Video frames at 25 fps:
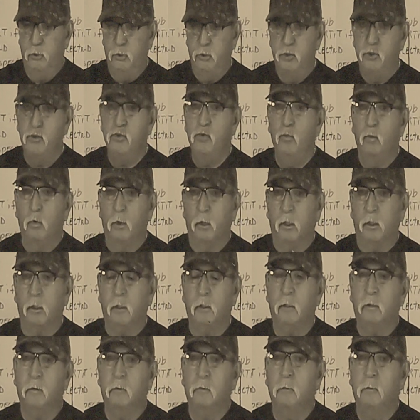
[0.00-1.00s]
you
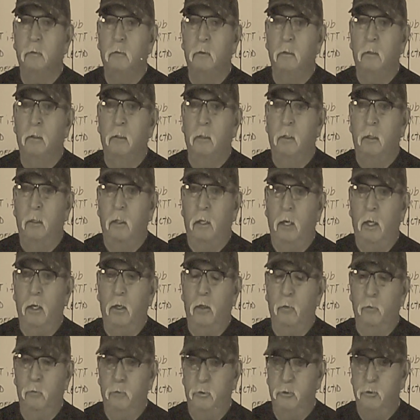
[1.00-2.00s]
work,
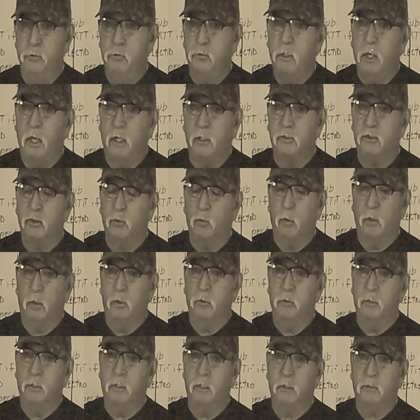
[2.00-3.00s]
how you got to
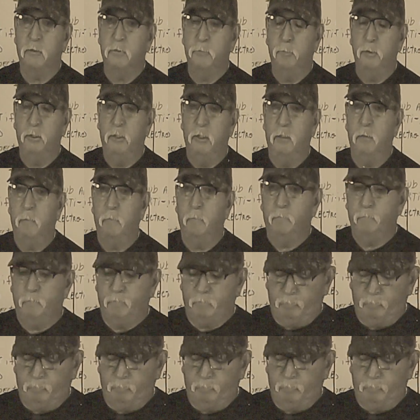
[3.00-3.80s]
where you got to be.